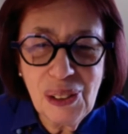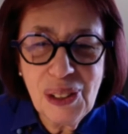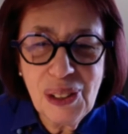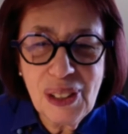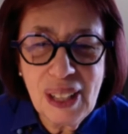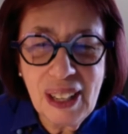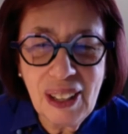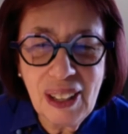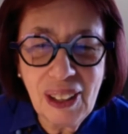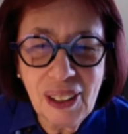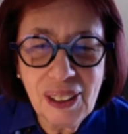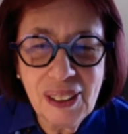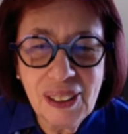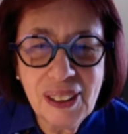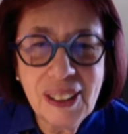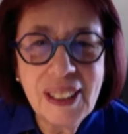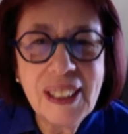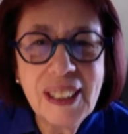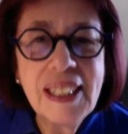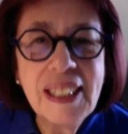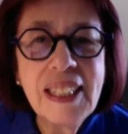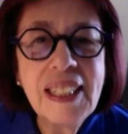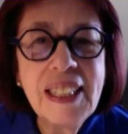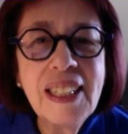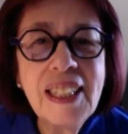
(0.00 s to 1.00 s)
that are
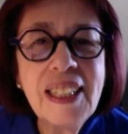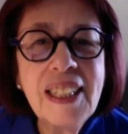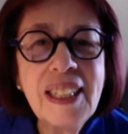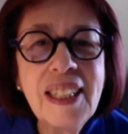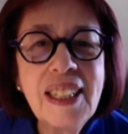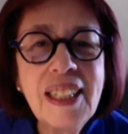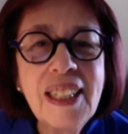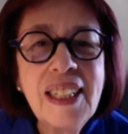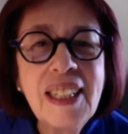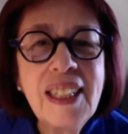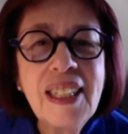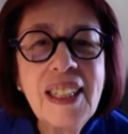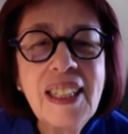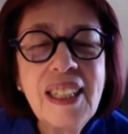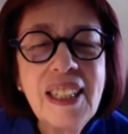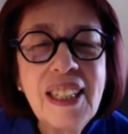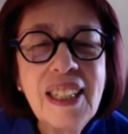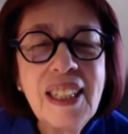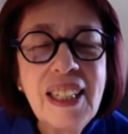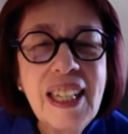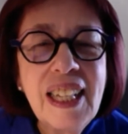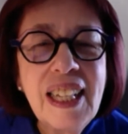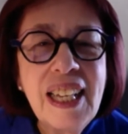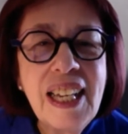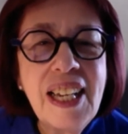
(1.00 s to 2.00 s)

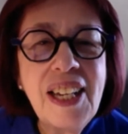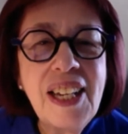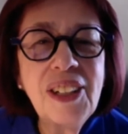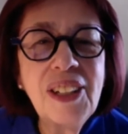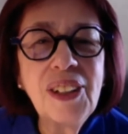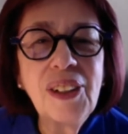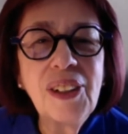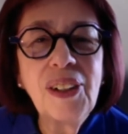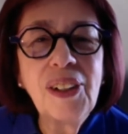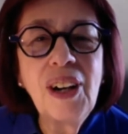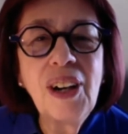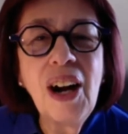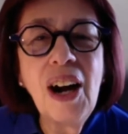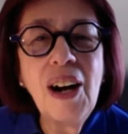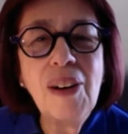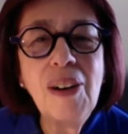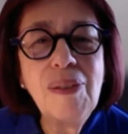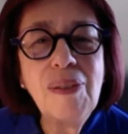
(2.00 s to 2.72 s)
here. Um,